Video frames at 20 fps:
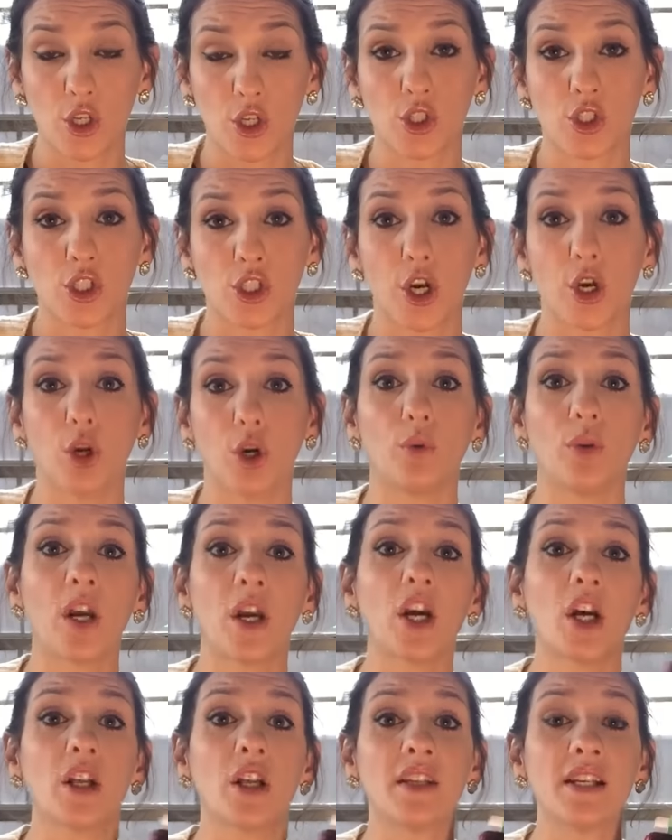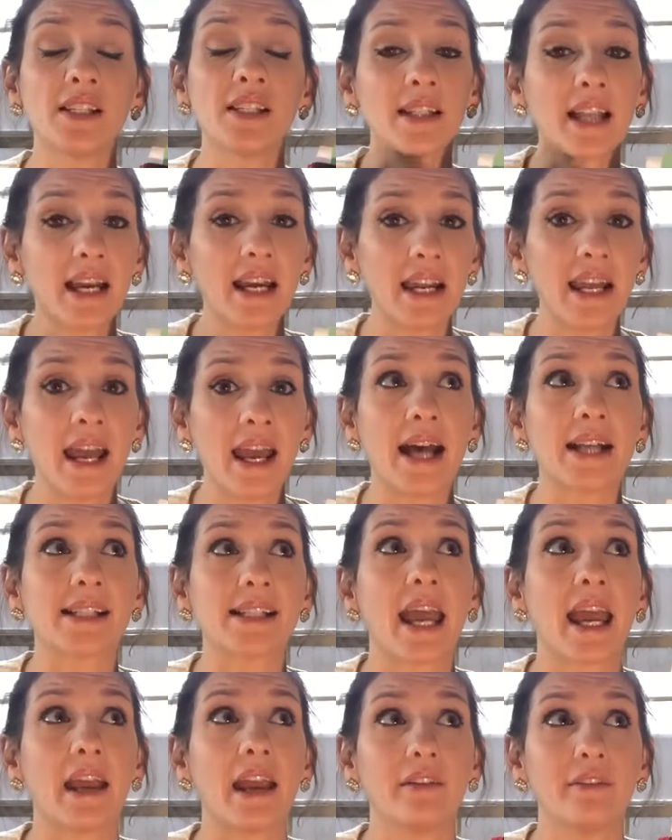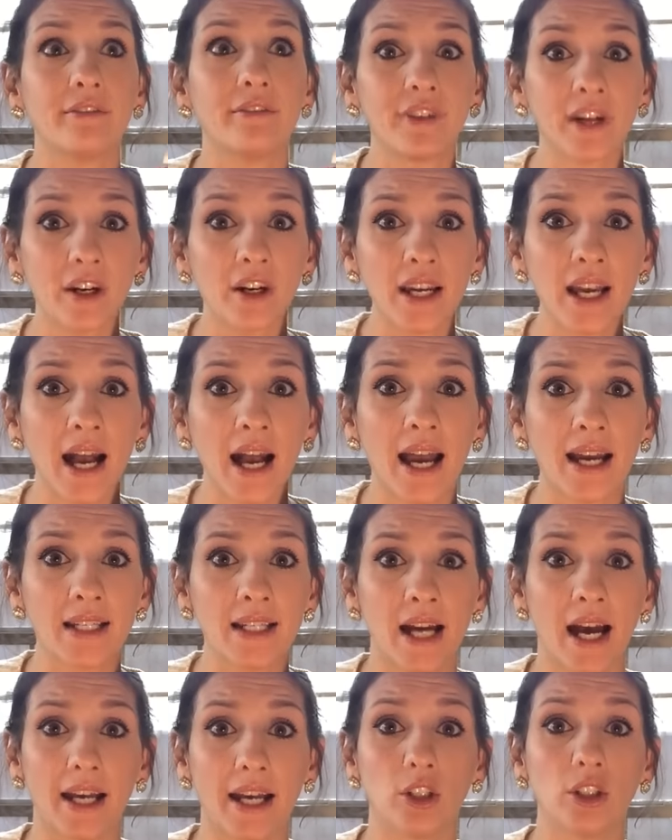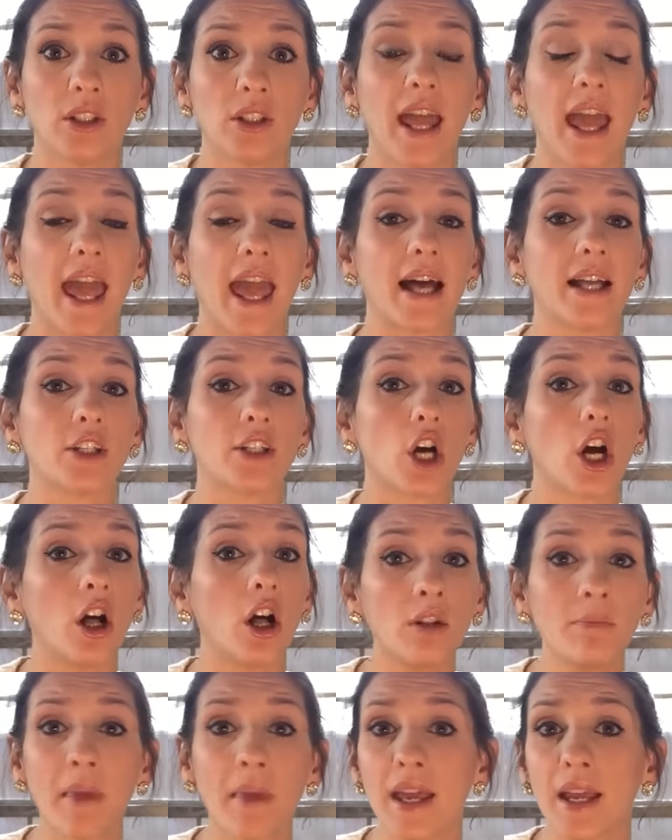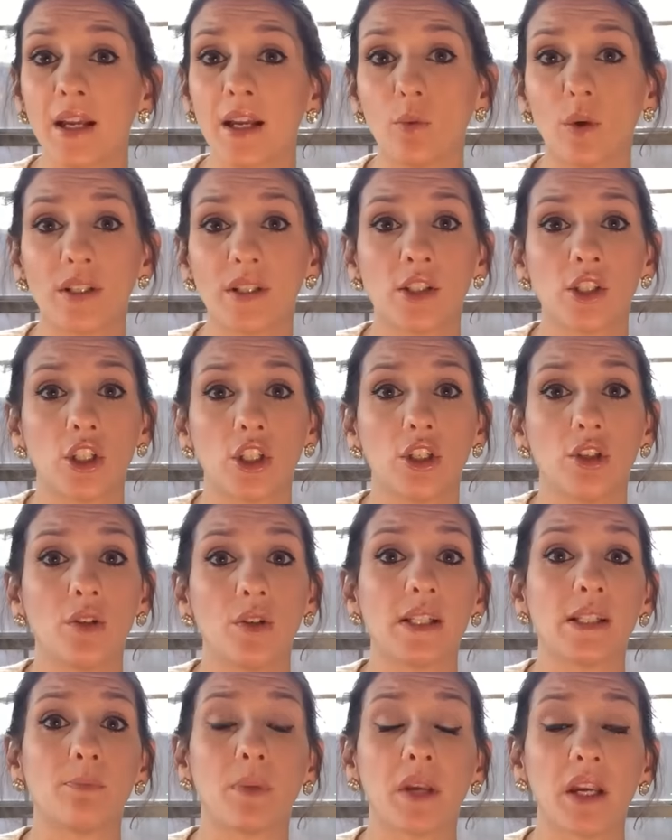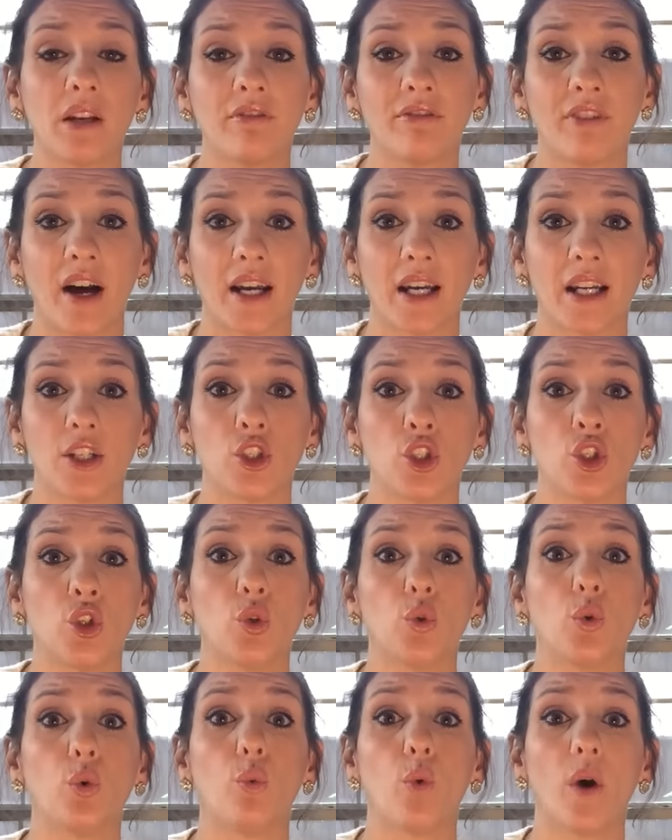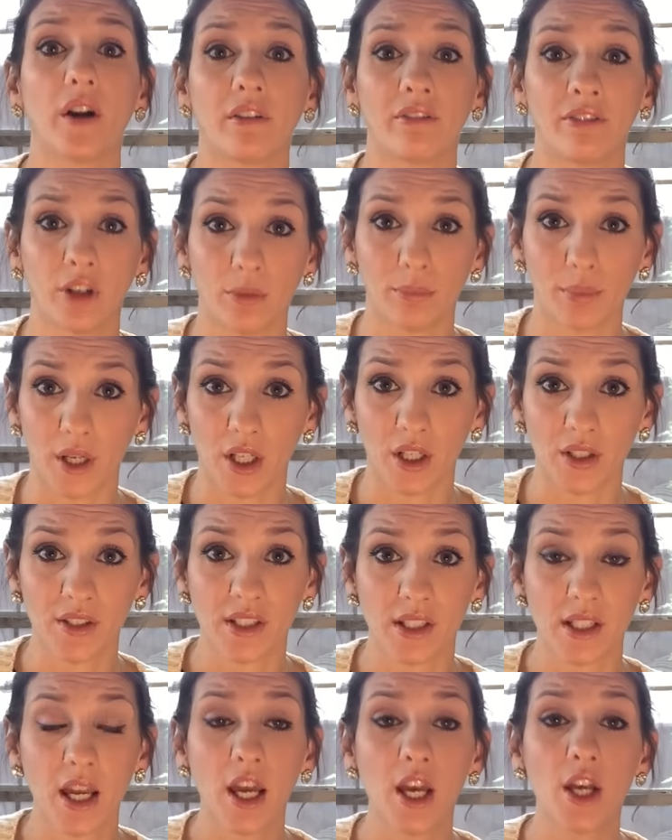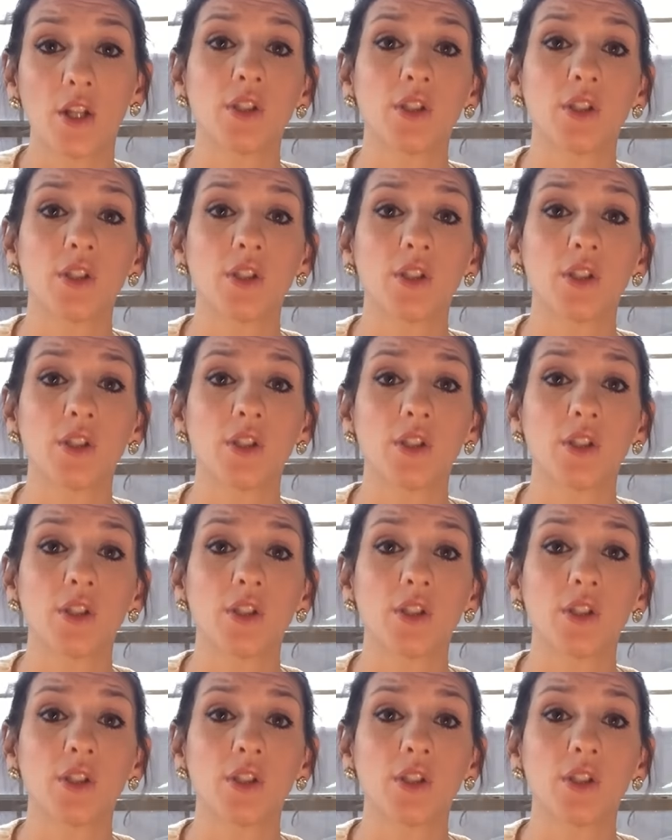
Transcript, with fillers: So this lady has a very high title, and all Megan wants to do is be invited to one of her balls.